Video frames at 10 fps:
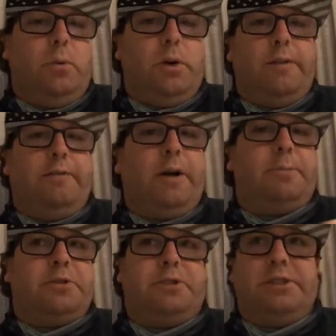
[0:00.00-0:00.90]
one of
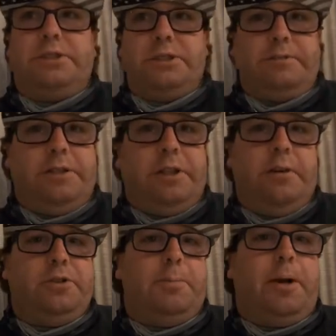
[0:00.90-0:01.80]
Viper 6's
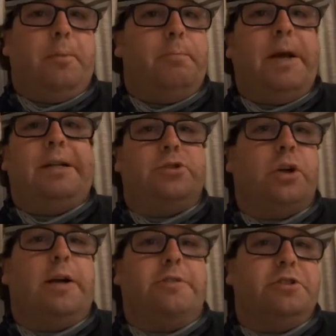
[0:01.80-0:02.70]
videos about bad
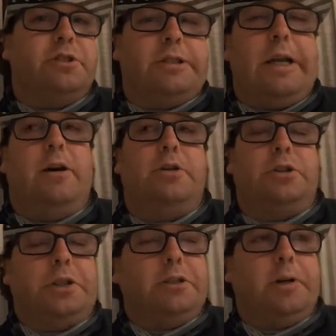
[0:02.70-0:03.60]
drivers in
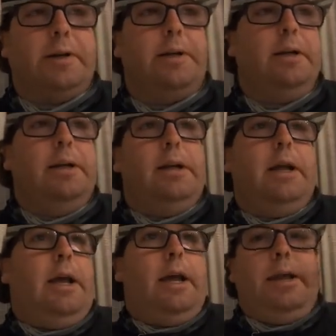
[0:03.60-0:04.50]
Calgary, right?
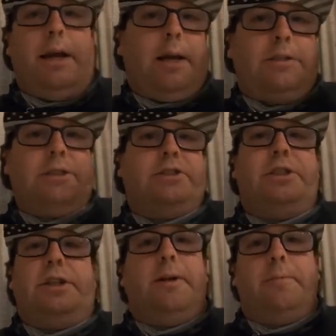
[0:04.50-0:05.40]
And then I can
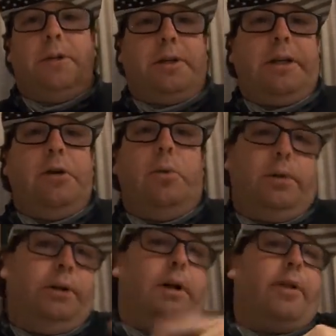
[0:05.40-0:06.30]
just sit there and be like, you know
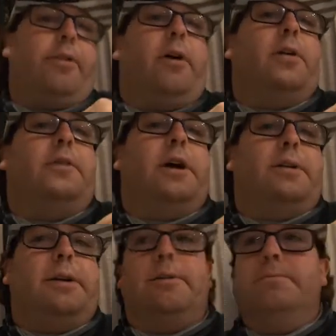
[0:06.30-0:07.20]
what? I thought of an
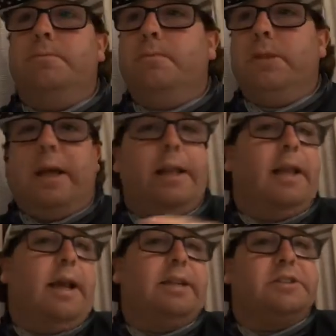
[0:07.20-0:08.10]
idea
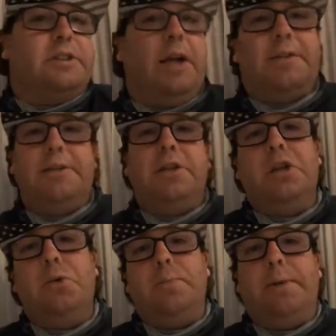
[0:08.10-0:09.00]
that has nothing
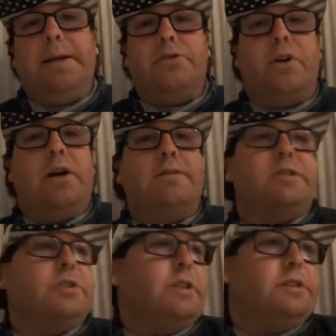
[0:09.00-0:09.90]
to do with bad
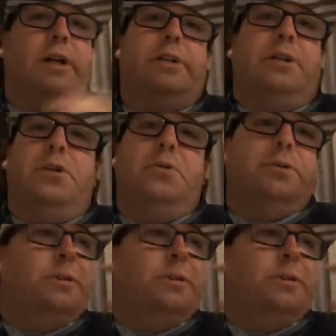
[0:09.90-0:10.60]
drivers, has nothing to do